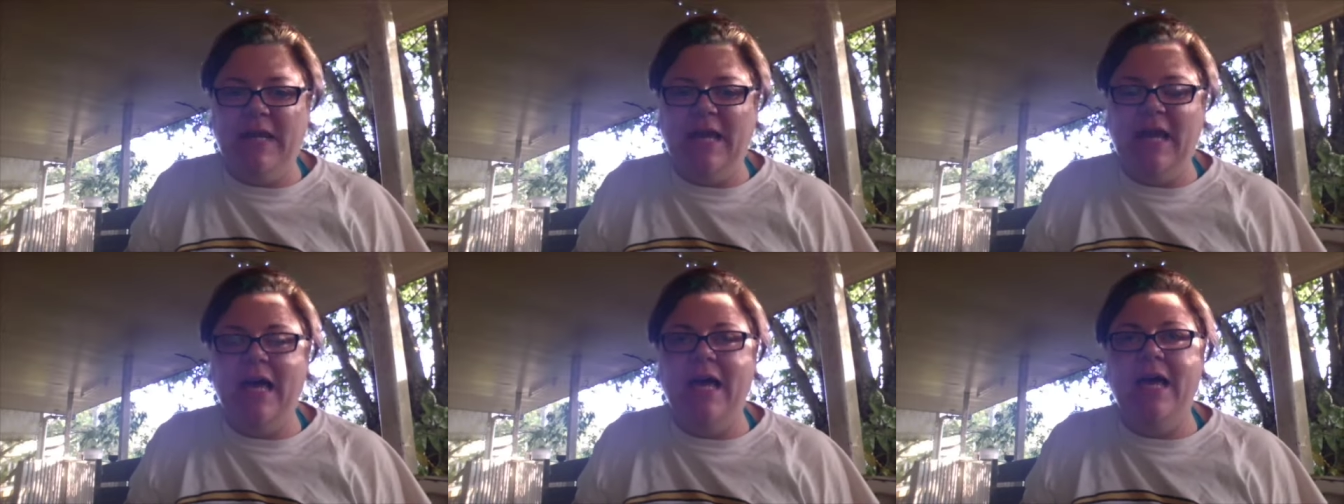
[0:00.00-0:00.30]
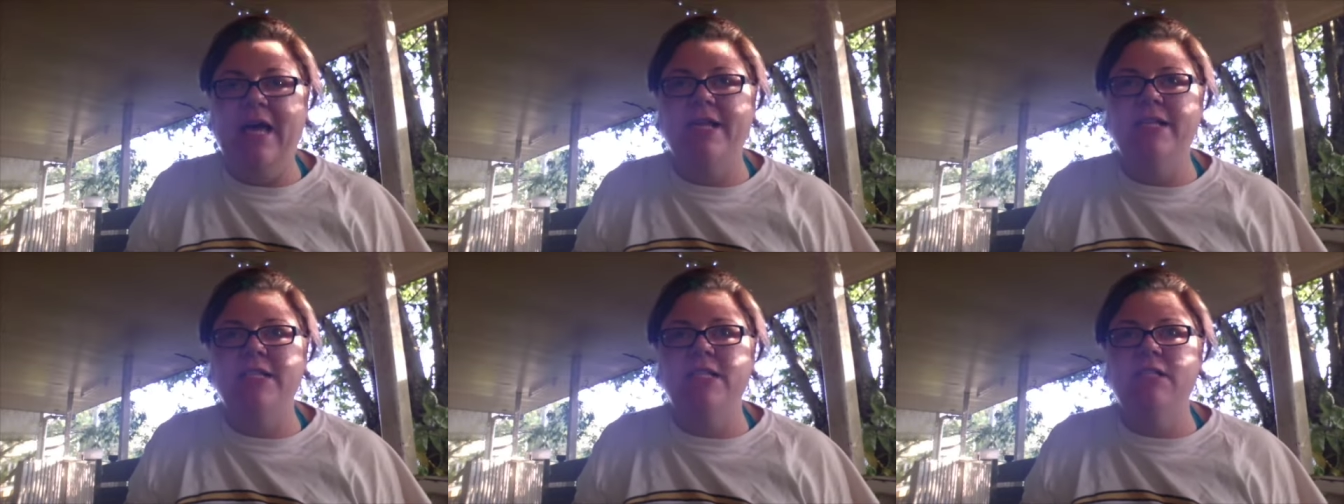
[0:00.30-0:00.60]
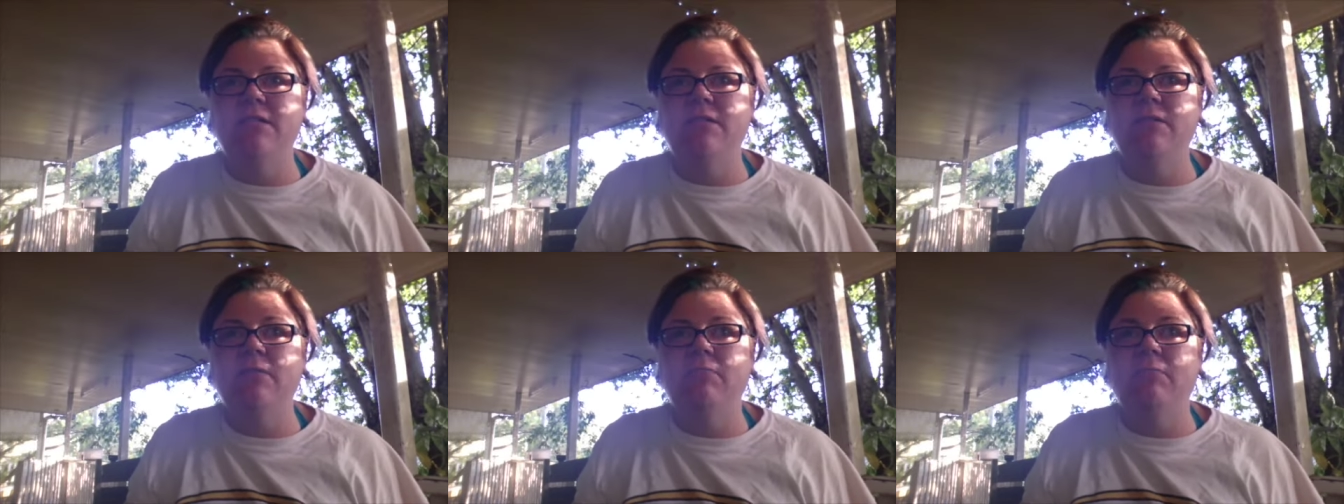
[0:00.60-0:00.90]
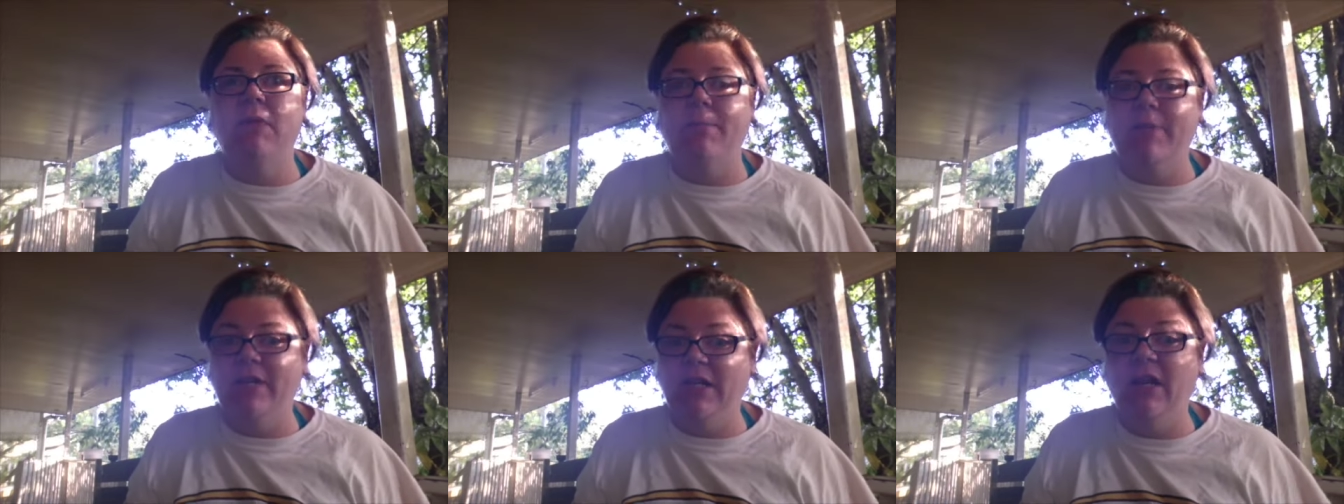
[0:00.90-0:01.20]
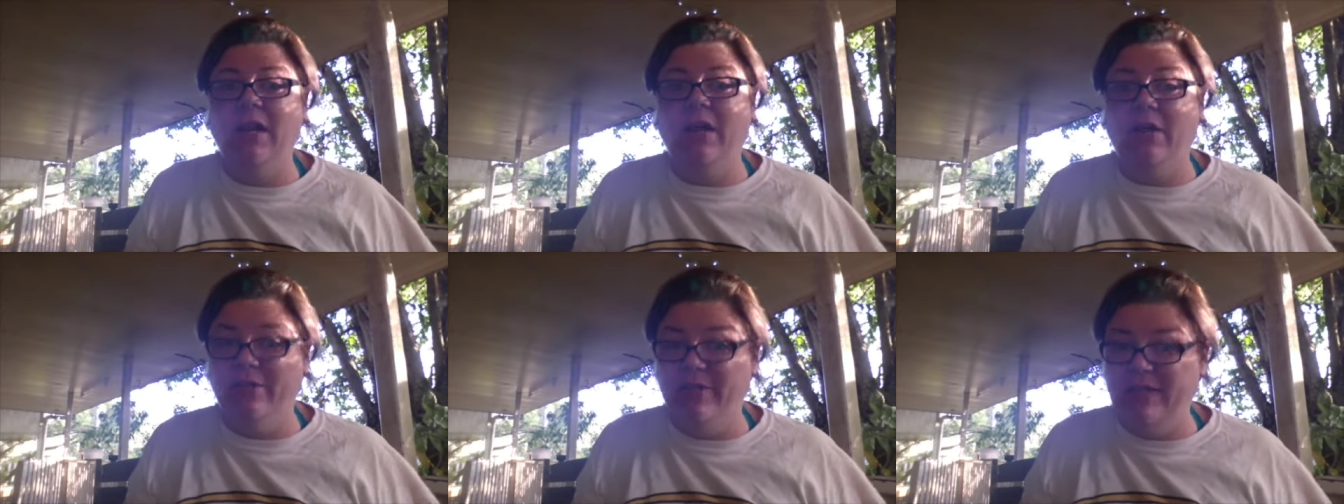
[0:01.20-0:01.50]
and my
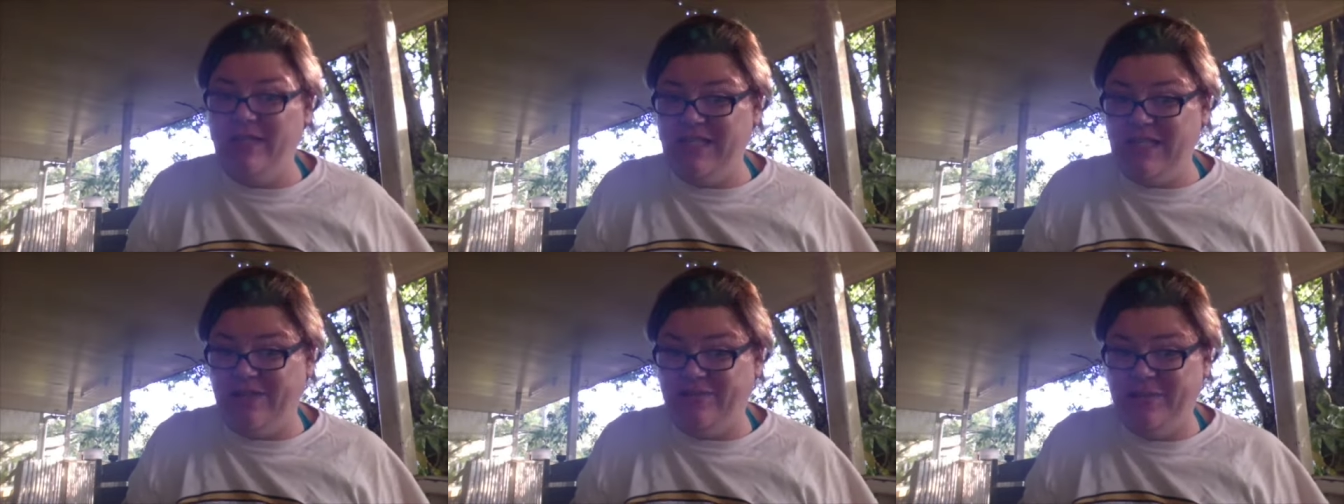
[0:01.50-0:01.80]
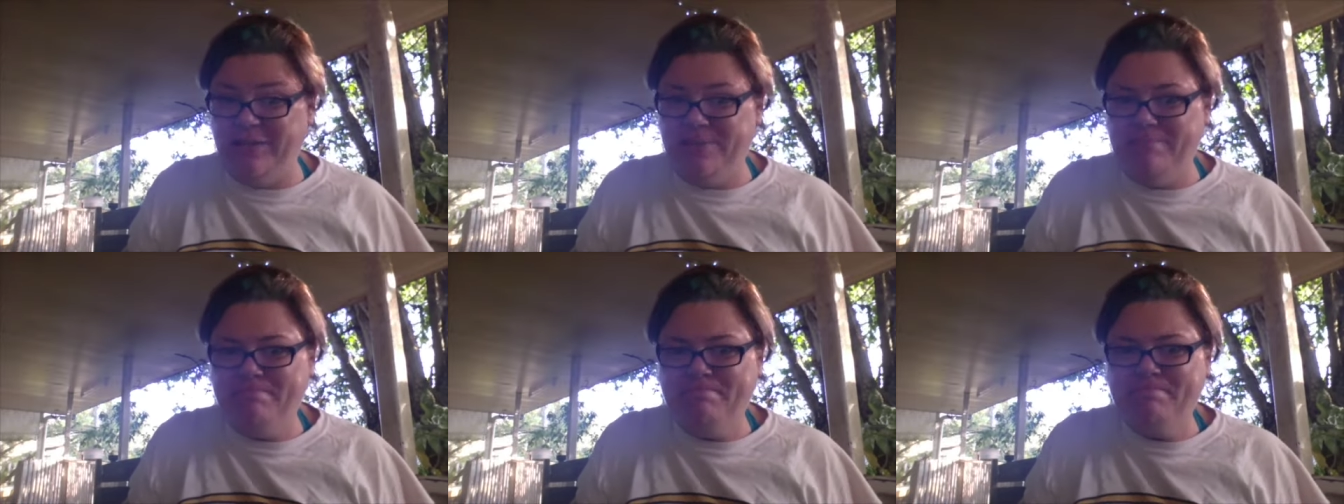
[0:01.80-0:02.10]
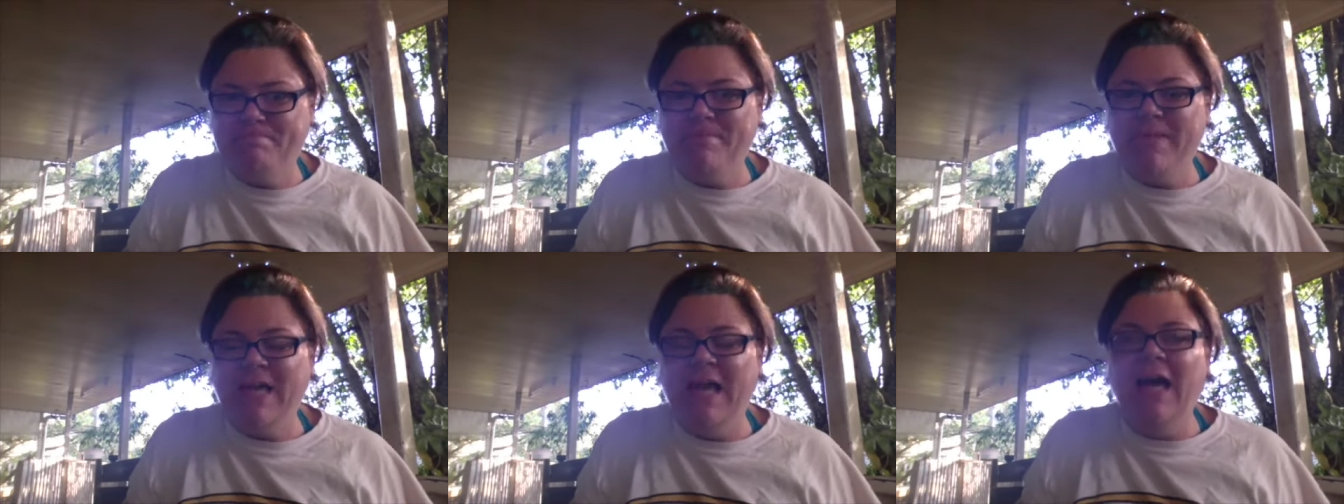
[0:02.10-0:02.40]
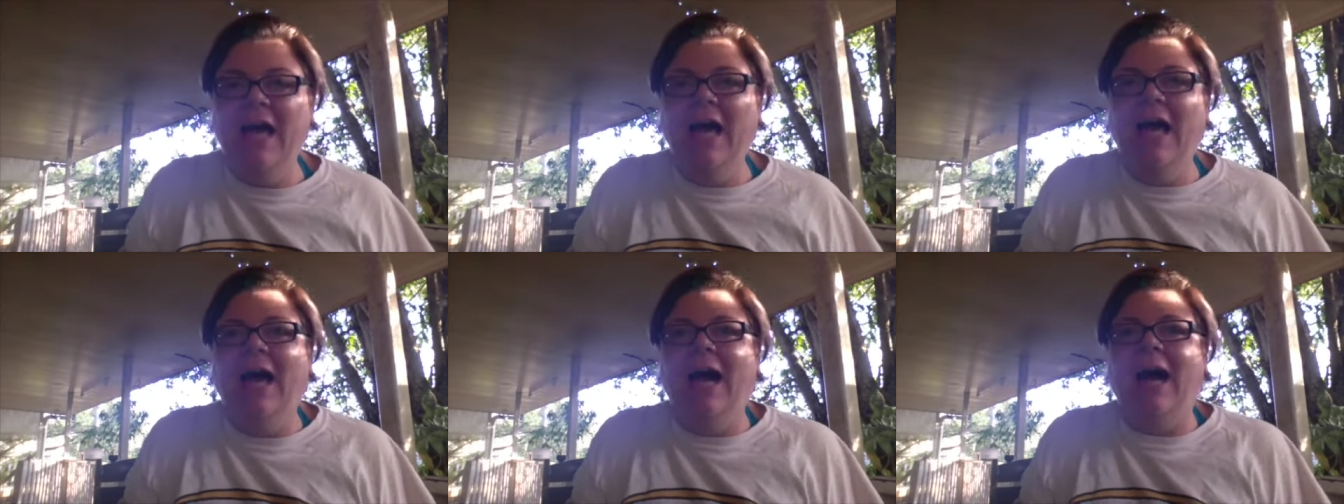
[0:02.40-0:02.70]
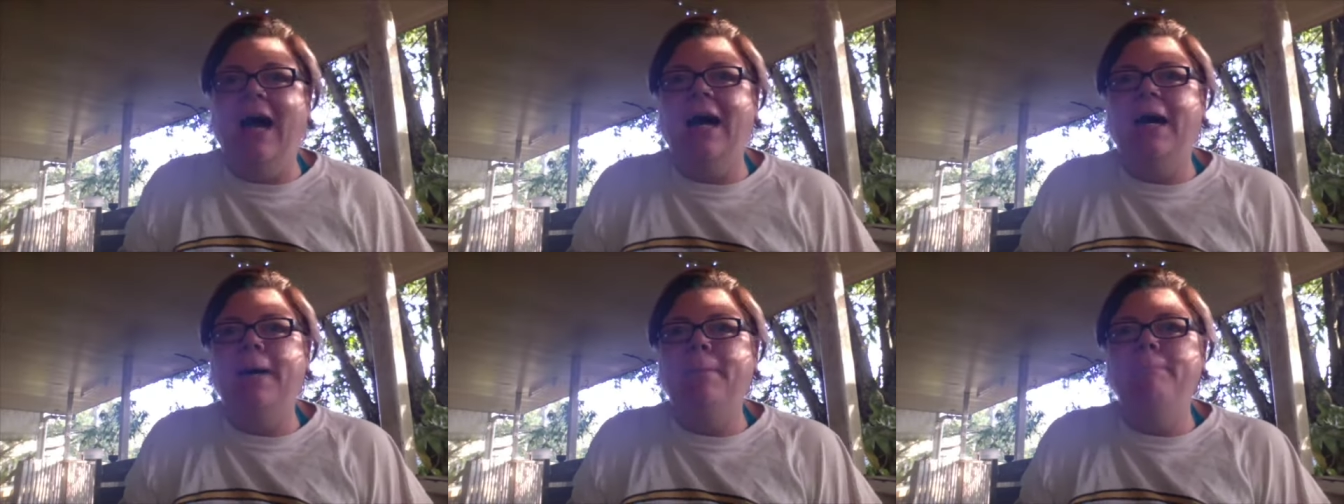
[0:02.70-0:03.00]
mental health has suffered.
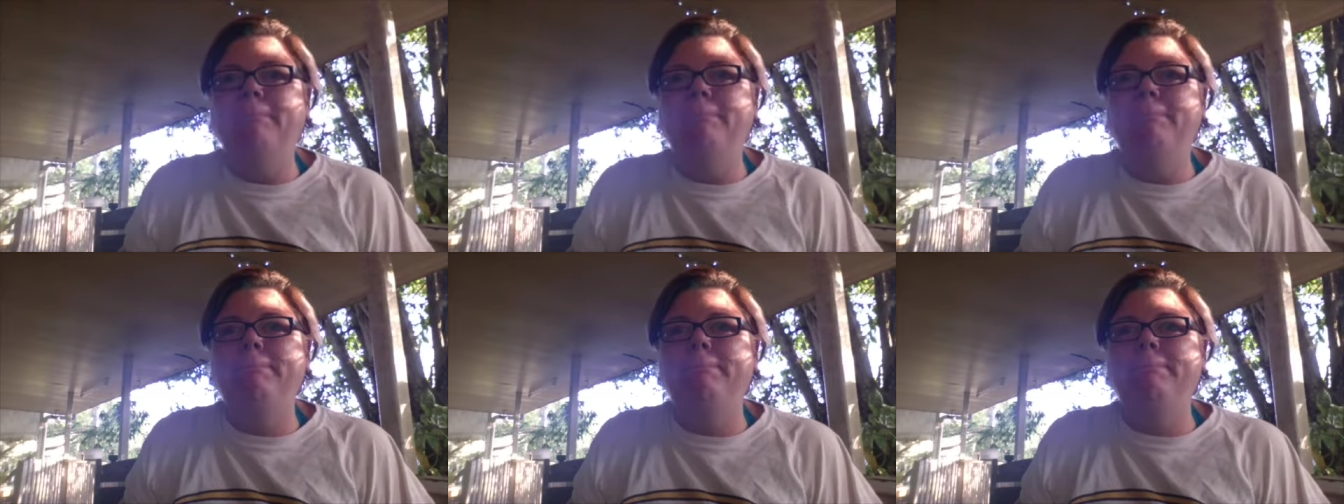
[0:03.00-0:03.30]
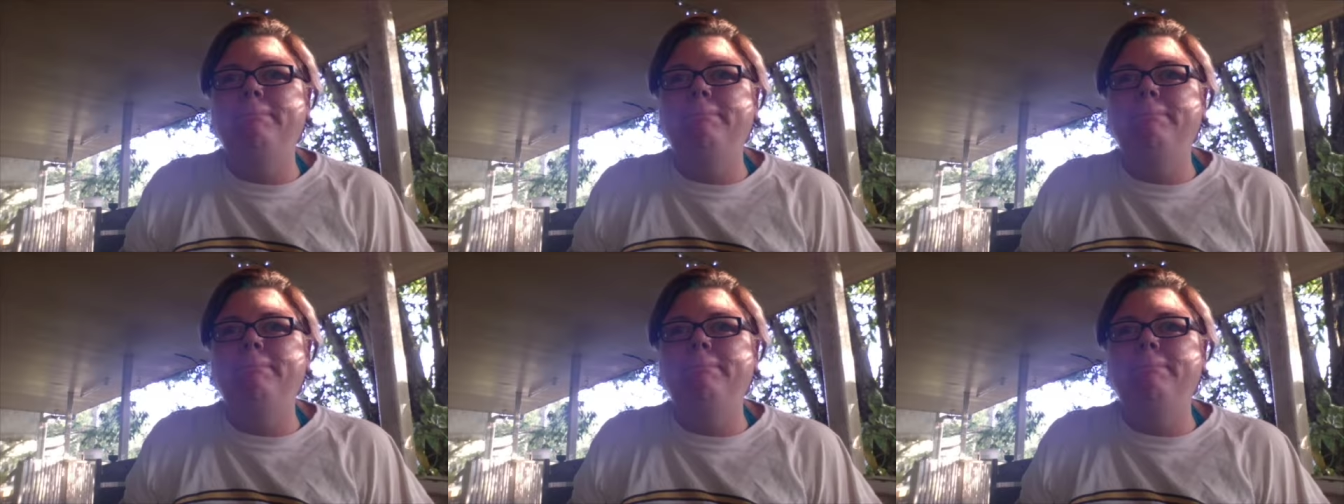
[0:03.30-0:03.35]
Um,